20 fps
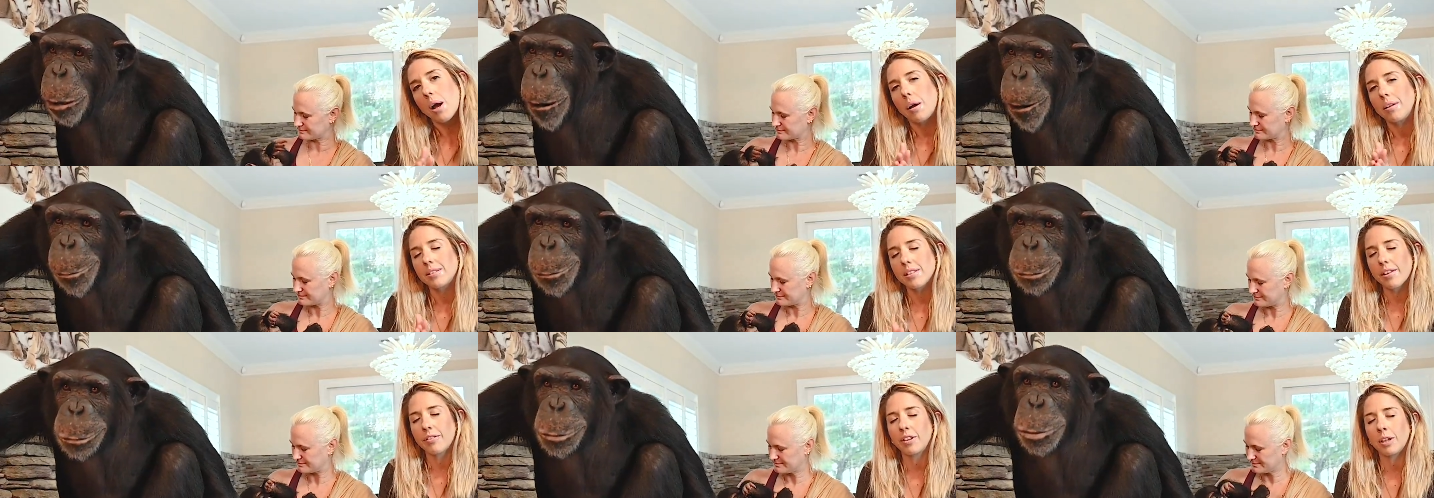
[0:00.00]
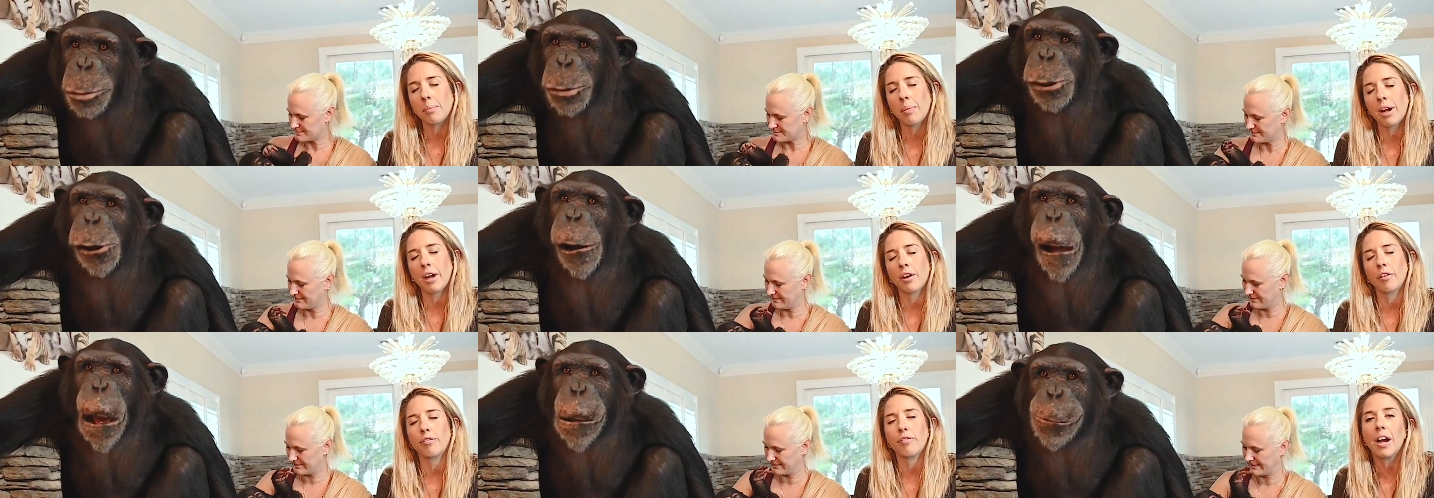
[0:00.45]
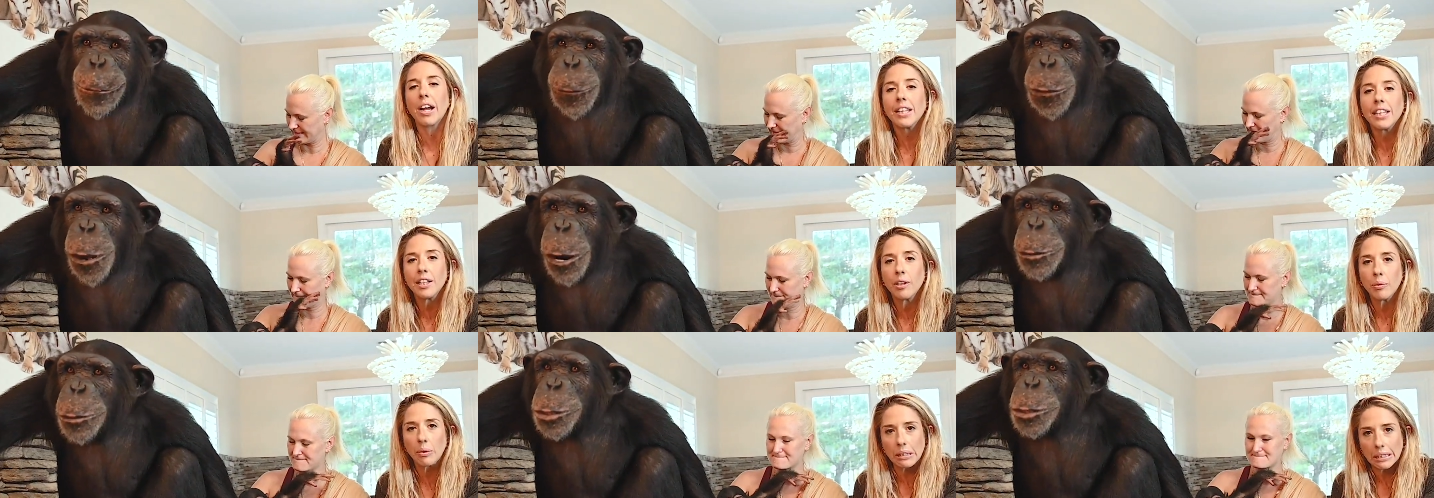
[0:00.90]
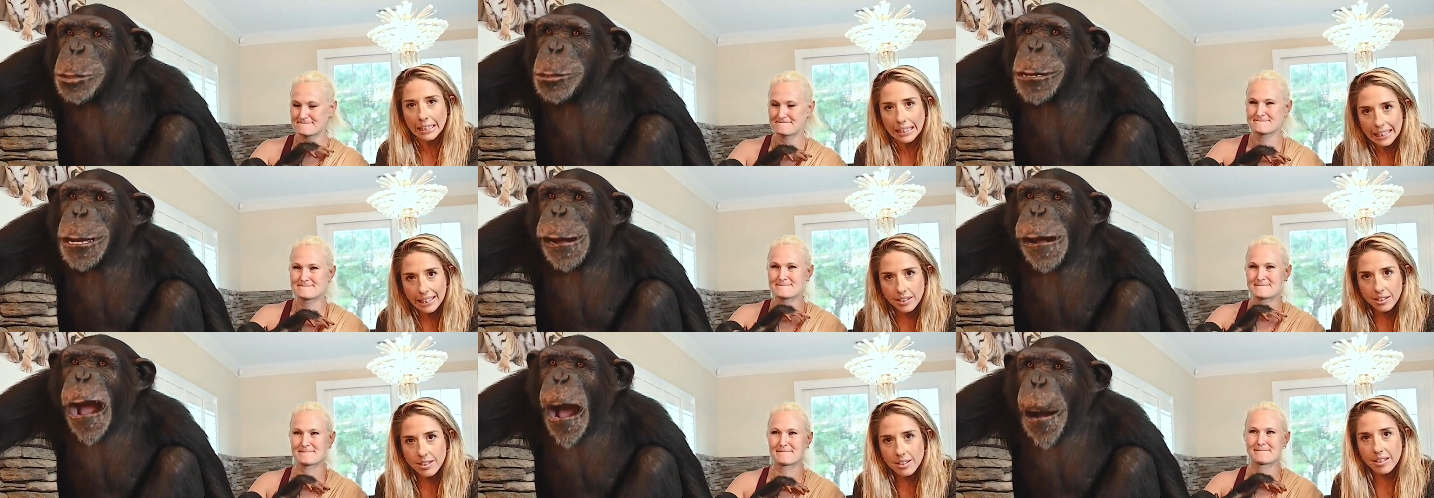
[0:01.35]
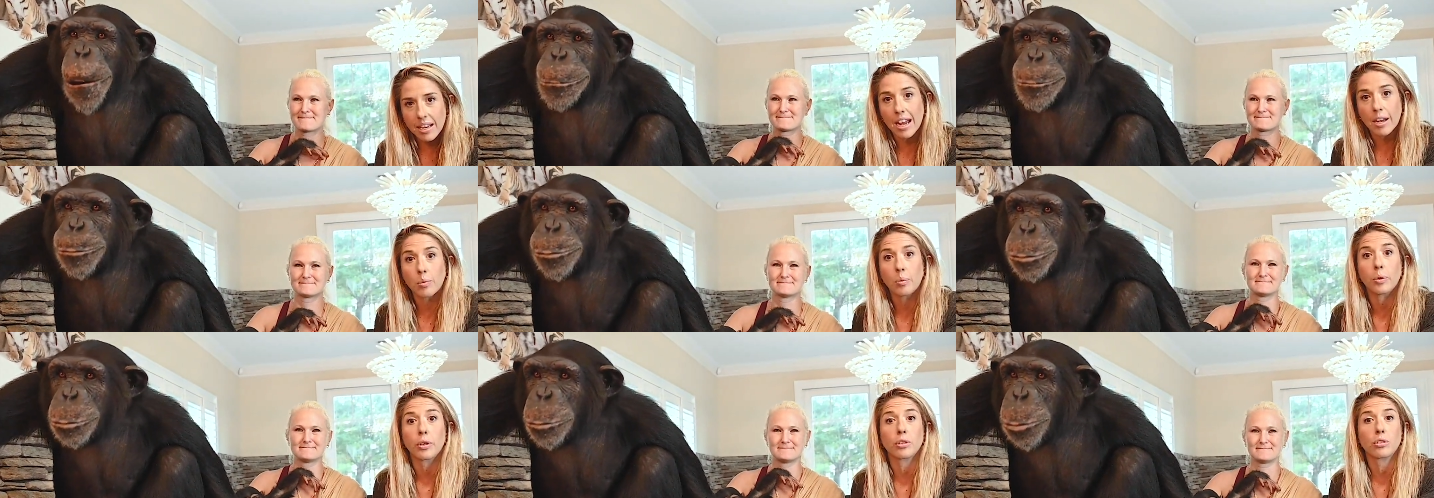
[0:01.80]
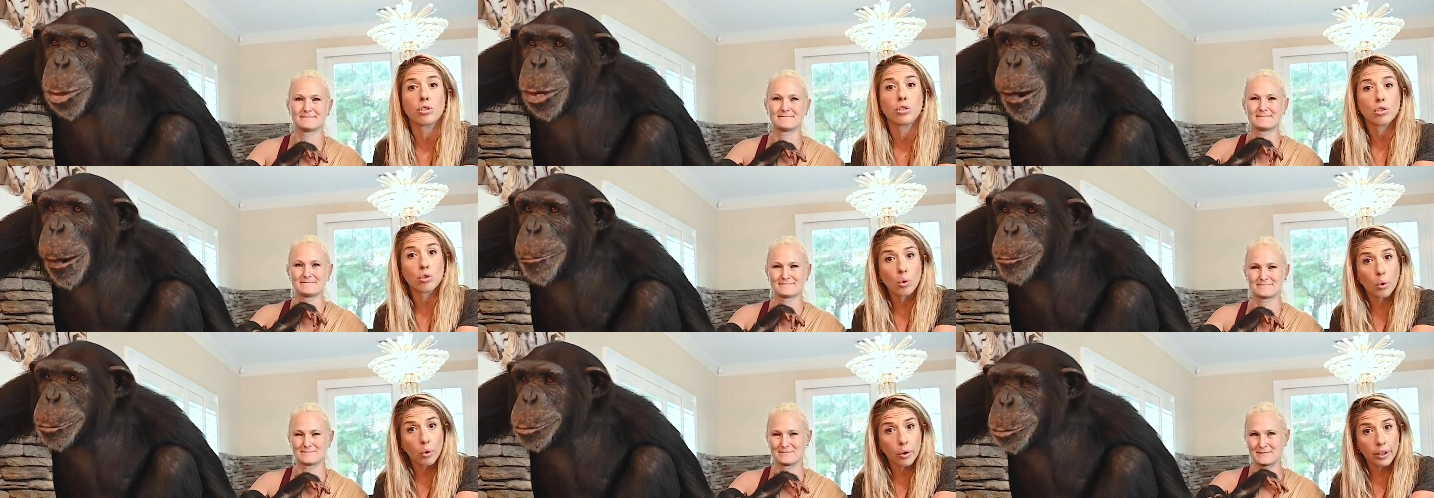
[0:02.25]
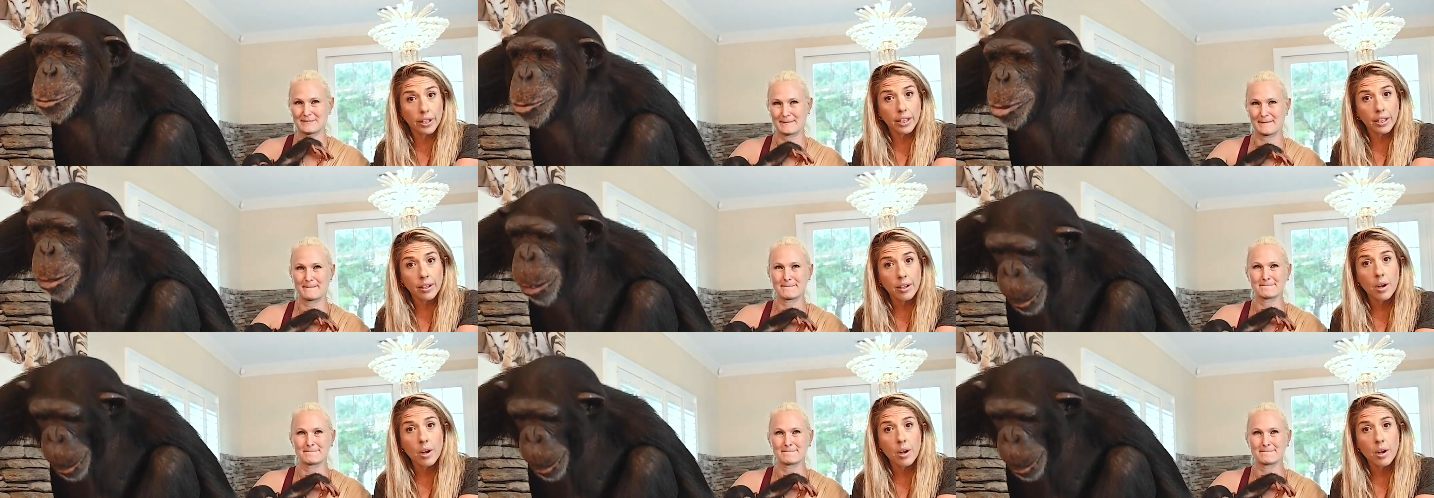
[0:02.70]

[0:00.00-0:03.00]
Speaker 1: Stephanie Meyer finally released Edward's story,